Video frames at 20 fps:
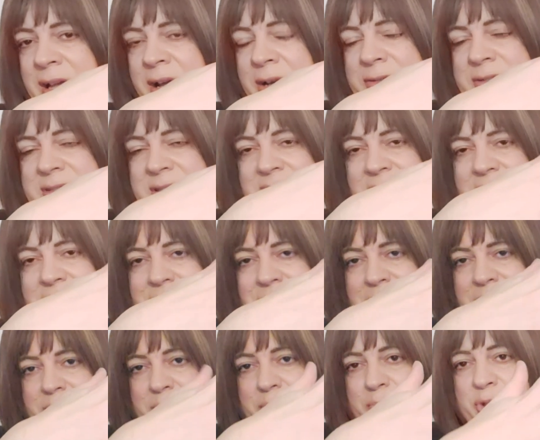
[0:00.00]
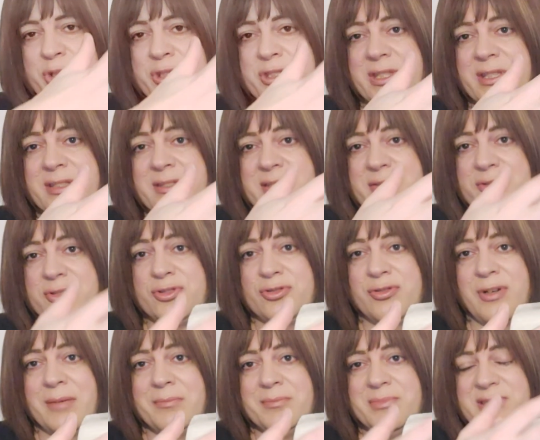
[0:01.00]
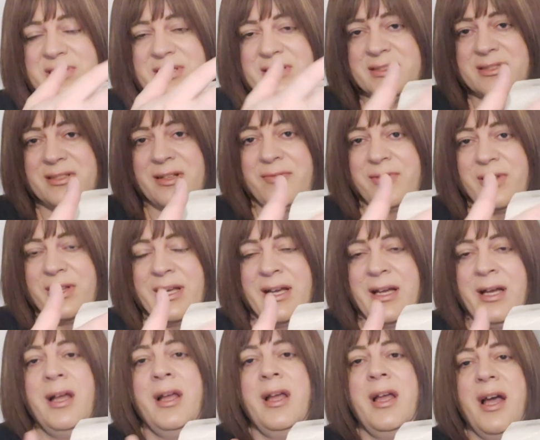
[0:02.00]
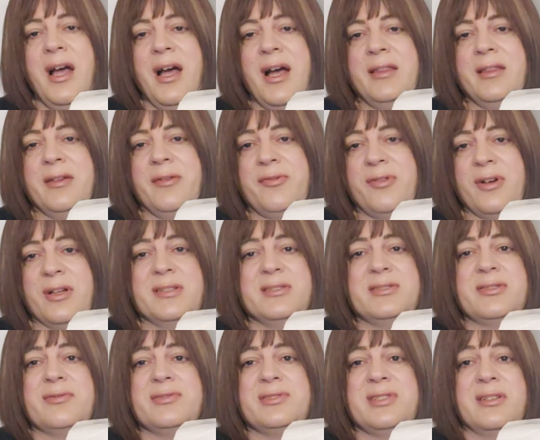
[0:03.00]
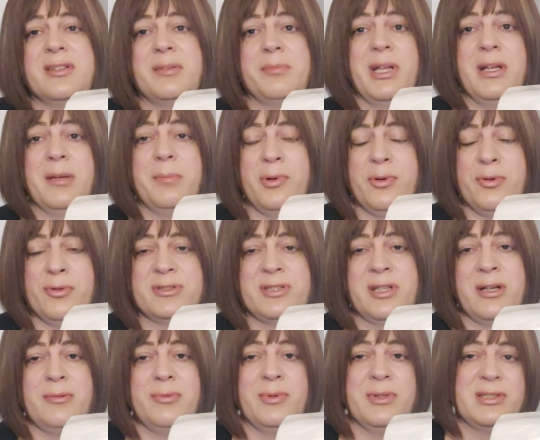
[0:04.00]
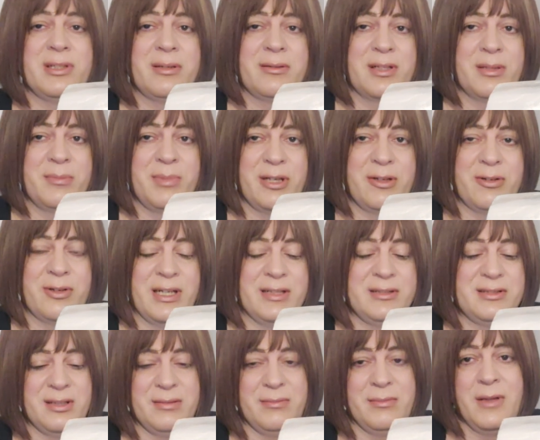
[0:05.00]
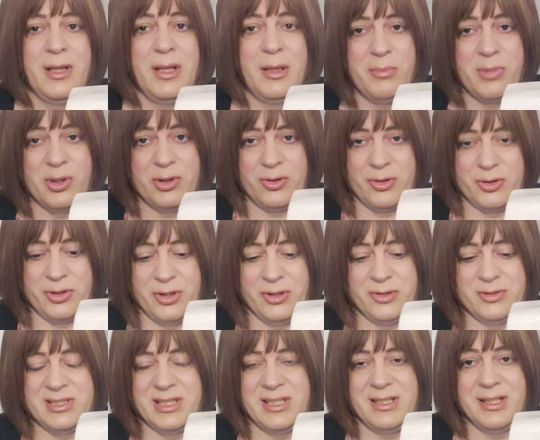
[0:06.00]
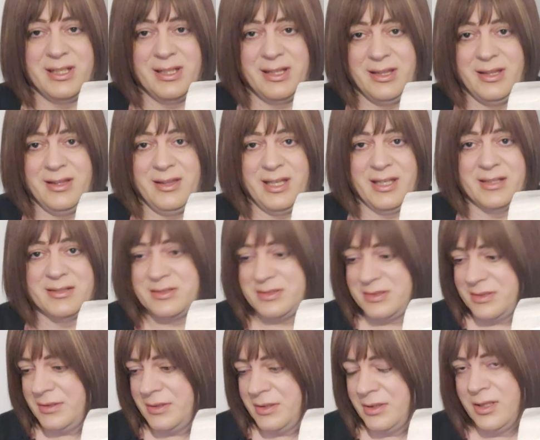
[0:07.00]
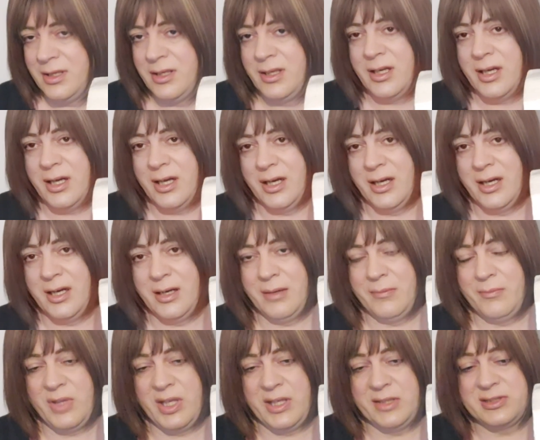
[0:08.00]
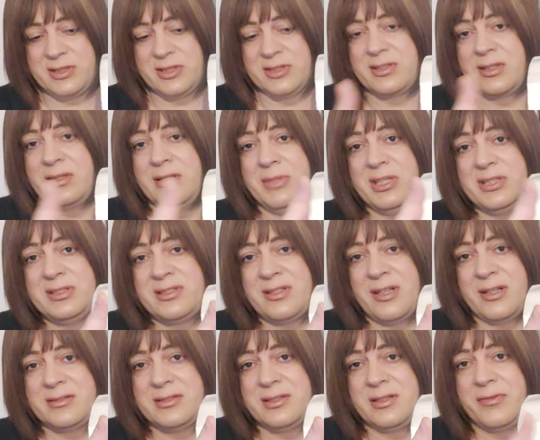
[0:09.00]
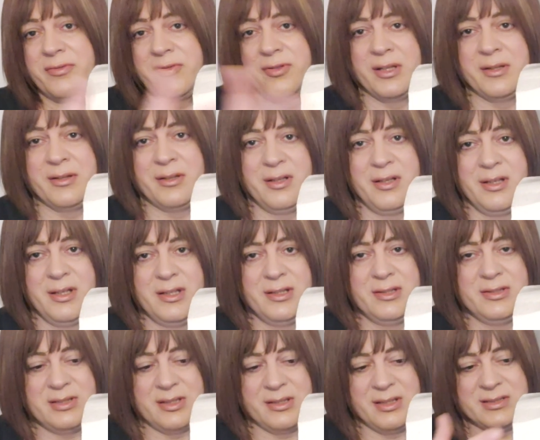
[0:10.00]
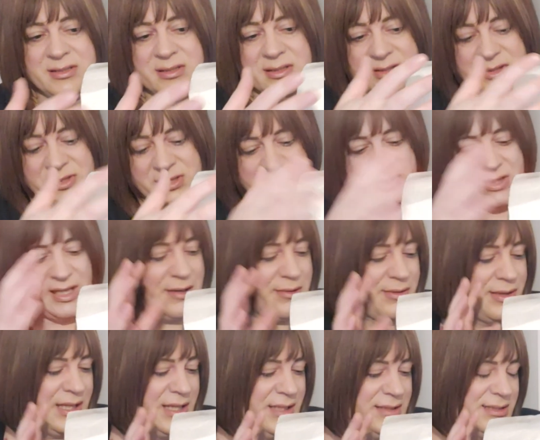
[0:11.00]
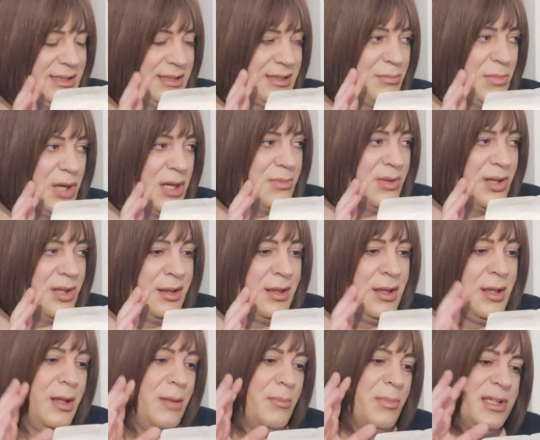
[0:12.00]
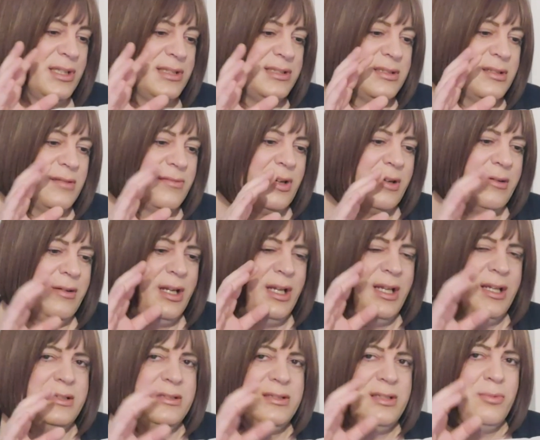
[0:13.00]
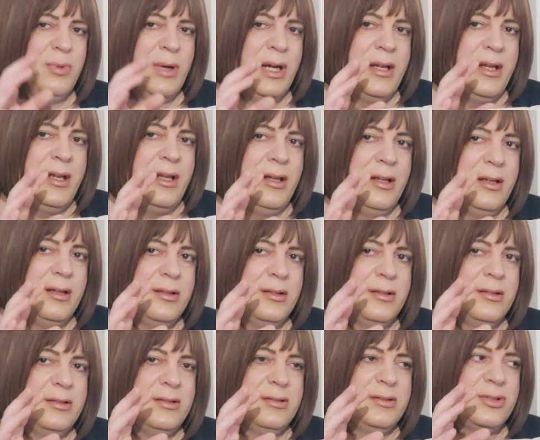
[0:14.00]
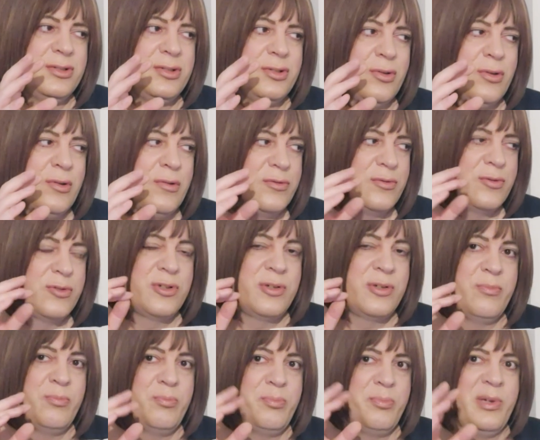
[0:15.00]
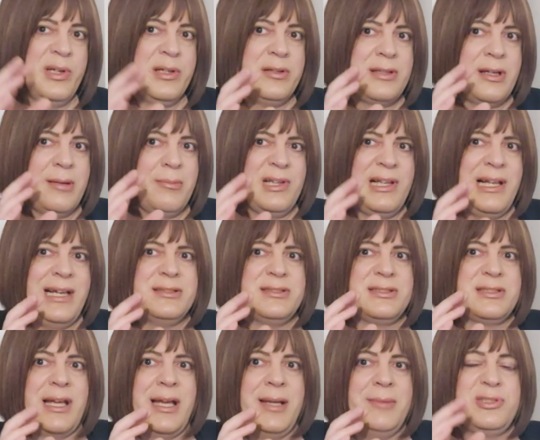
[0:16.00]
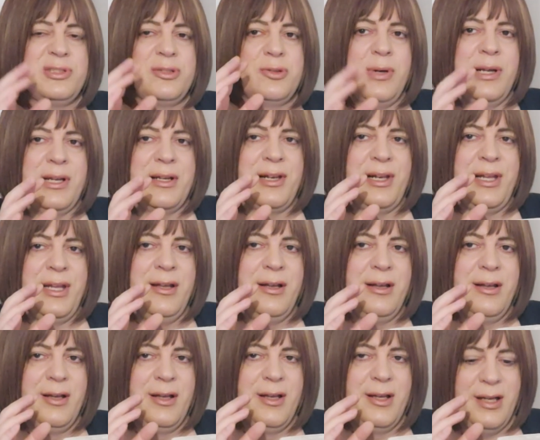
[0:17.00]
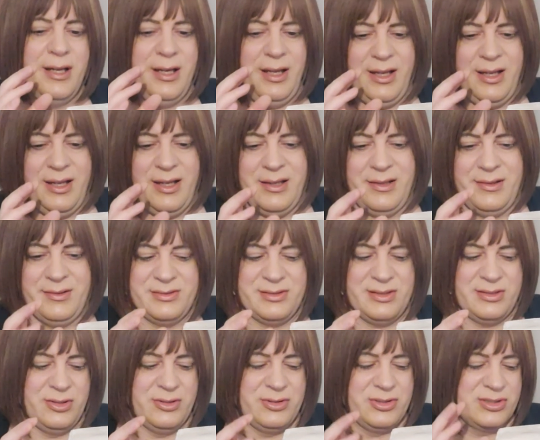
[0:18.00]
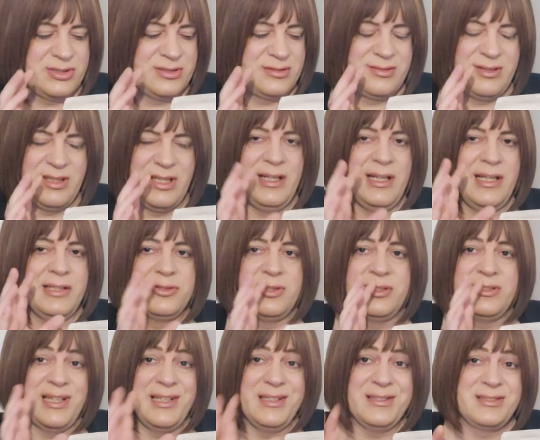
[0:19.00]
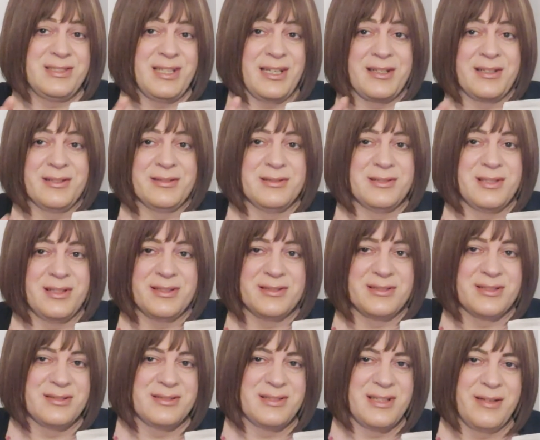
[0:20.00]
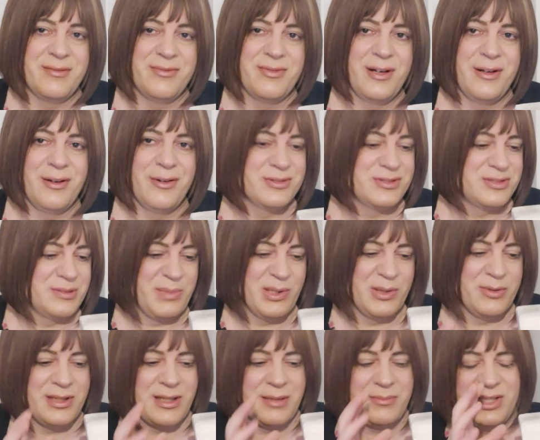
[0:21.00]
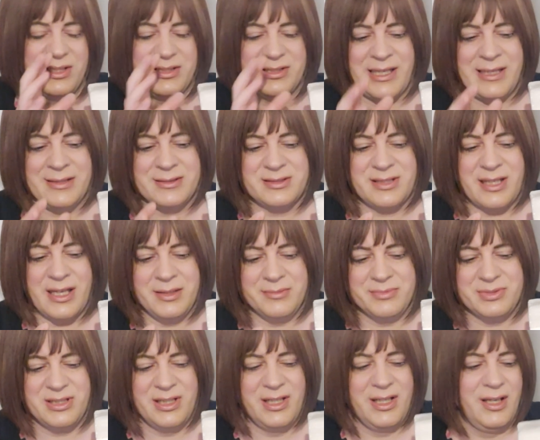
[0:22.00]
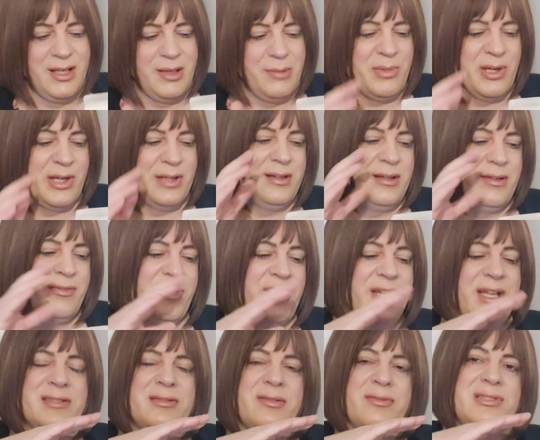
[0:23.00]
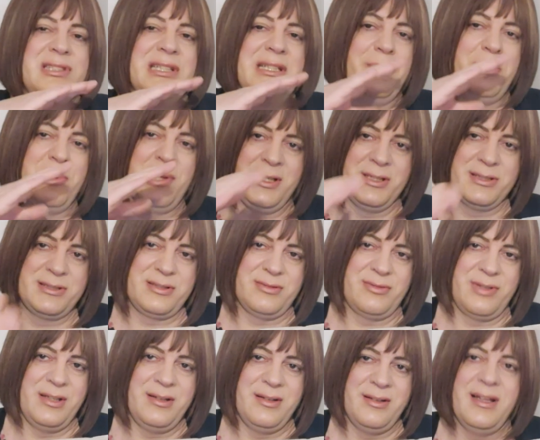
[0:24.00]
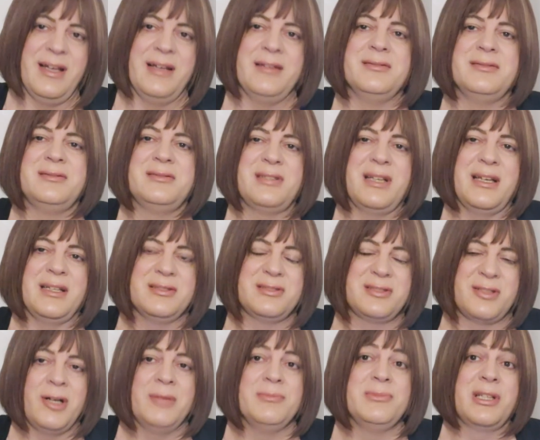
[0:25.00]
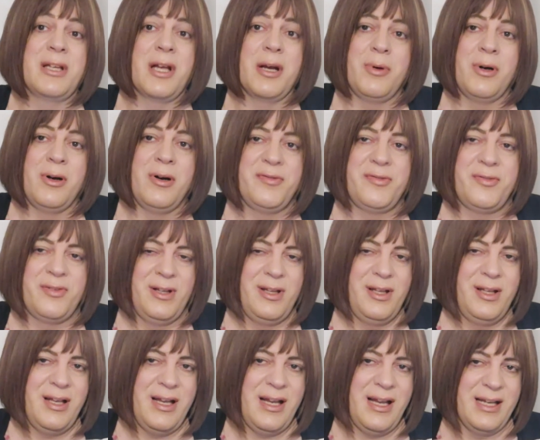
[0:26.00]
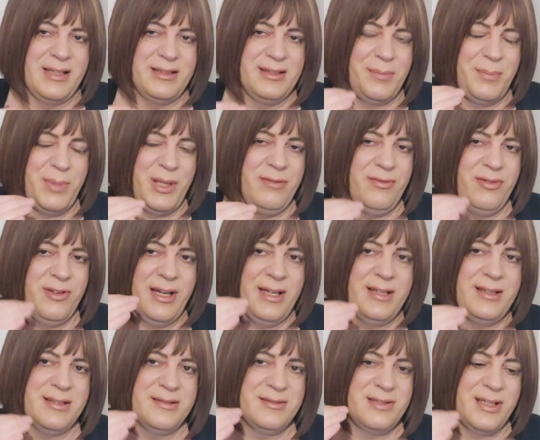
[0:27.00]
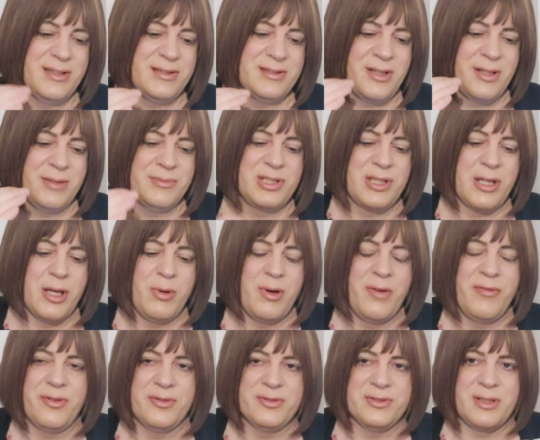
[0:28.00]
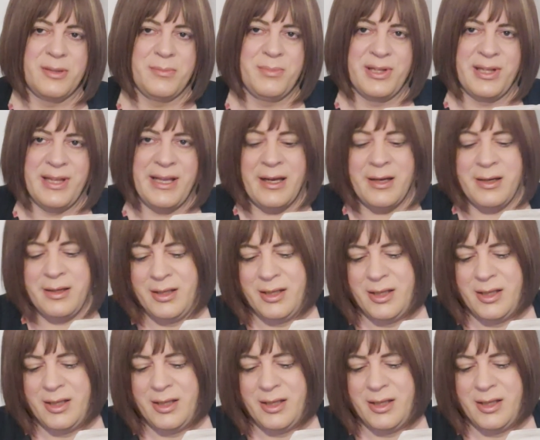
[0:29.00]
coated in bushes and shrubs and stuff like that. And the front is obviously going to be the porthole, which I'm going to be creating, but not using this. It's just going to be stuck to the front. So this is just how it is at the moment. But this is a very easy way to sort of build up landscapes quickly. And it literally takes seconds. It doesn't take very long to build up these landscapes. But the thing is, obviously the plastering then takes time to go off, and the PVA then takes time to go off on top of that.